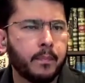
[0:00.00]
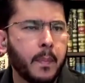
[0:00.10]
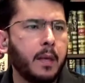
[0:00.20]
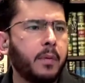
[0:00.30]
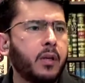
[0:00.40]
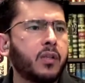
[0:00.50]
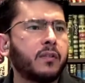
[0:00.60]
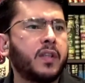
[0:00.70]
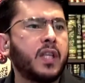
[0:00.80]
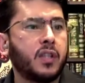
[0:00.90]
and because
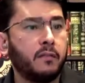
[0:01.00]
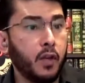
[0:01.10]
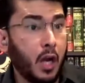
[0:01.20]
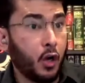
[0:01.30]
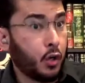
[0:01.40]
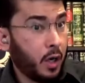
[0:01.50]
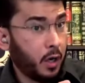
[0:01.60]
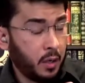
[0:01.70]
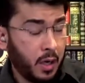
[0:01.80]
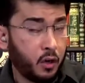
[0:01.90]
of these
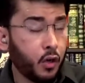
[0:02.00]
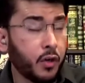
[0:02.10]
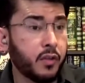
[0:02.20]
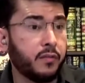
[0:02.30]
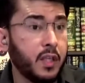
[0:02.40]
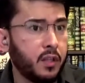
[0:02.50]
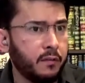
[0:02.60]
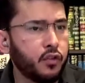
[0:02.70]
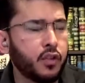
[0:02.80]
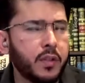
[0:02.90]
occurrence of these
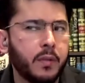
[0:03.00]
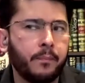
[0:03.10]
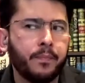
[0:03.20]
divisions,